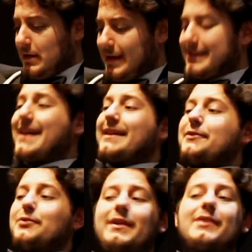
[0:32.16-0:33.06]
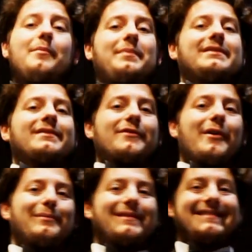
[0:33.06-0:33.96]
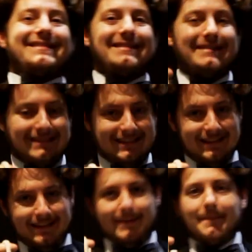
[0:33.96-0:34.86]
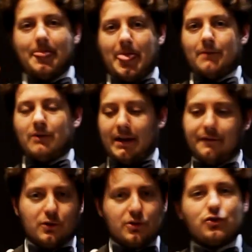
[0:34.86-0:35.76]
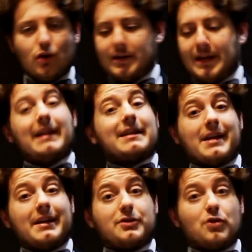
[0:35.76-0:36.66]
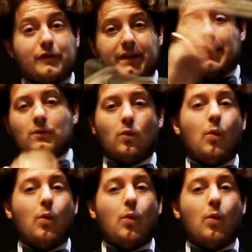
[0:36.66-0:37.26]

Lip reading: Exactly two equal pieces of rope. Right, if you're just joining in, let's start this over then.